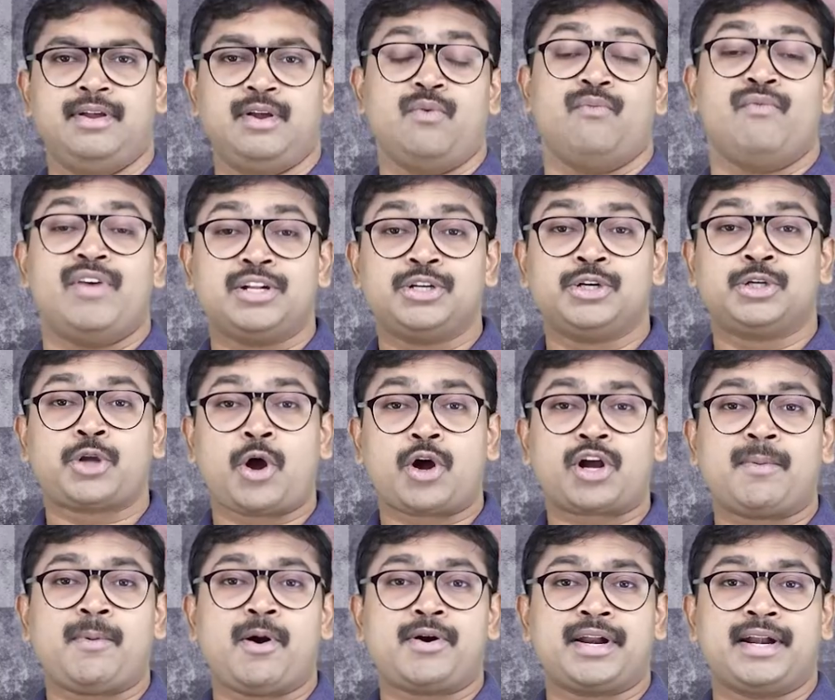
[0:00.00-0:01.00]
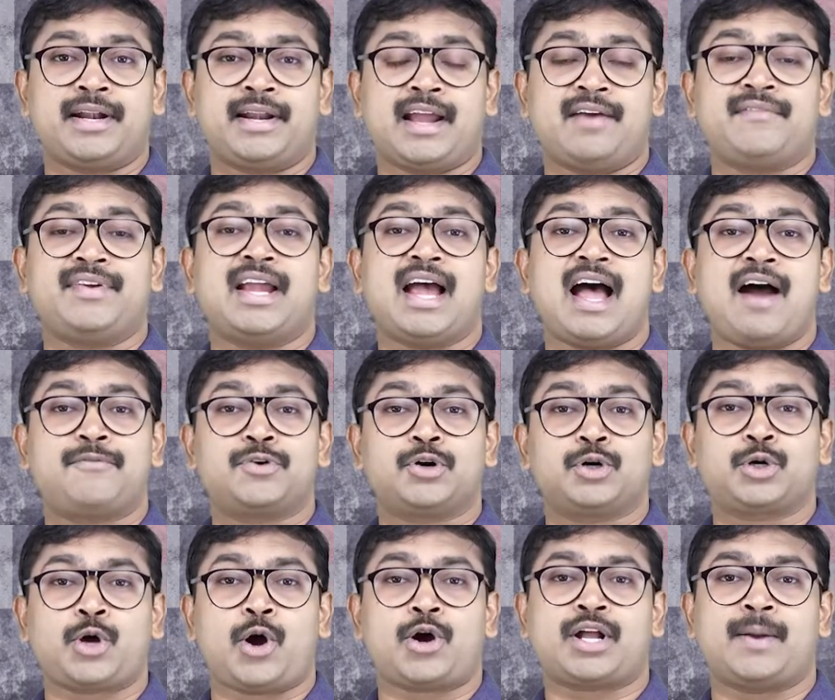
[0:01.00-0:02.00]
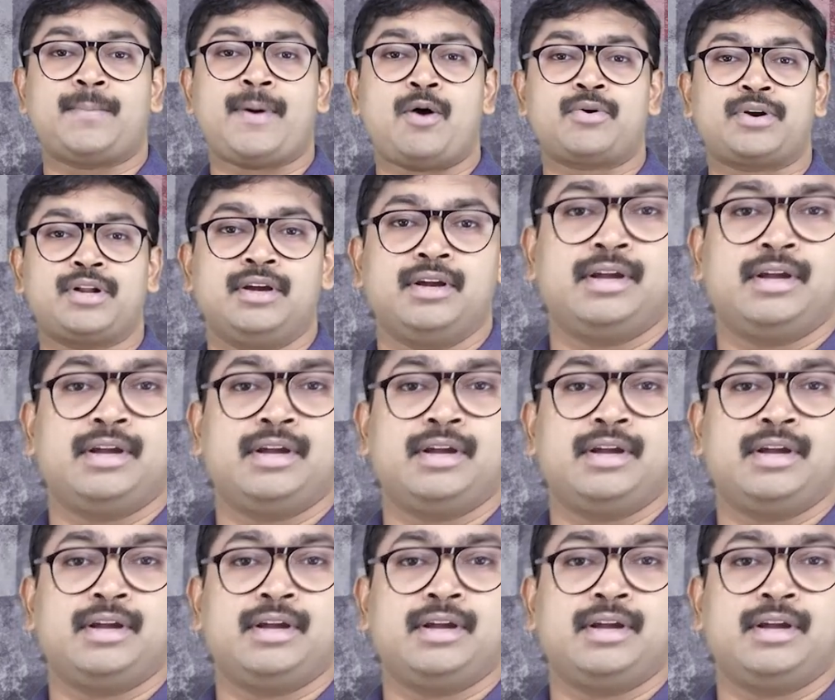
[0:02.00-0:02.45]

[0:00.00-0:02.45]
When you talk about India, we have to talk about